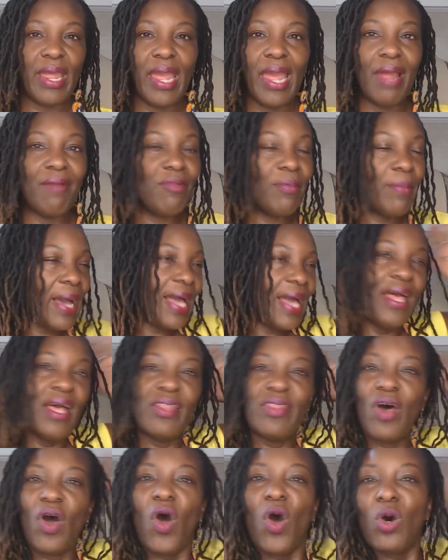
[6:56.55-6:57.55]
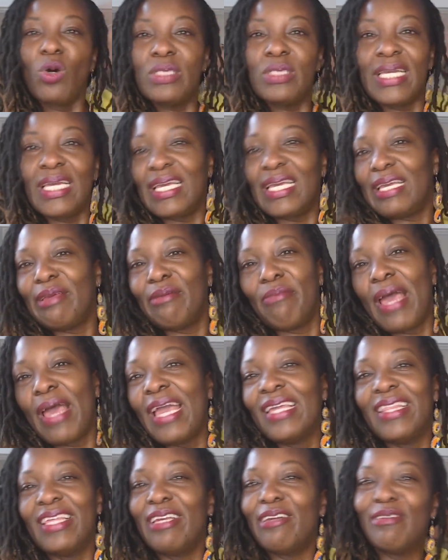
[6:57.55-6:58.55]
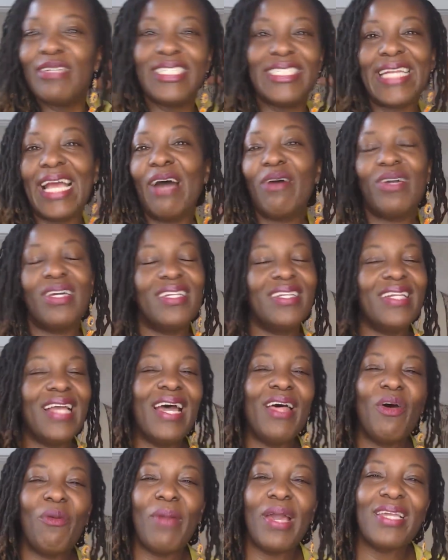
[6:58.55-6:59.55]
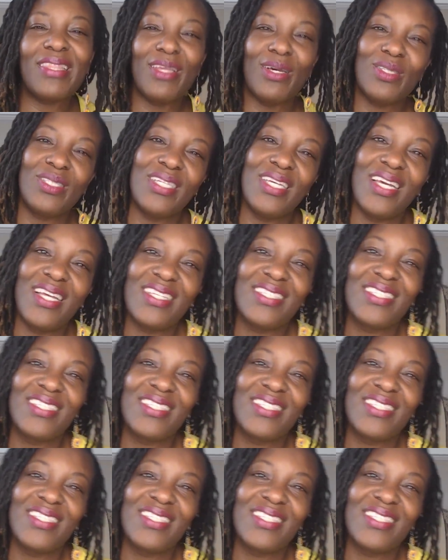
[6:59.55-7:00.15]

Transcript: Everybody, the whole team back here is shouting, that don't make no sense,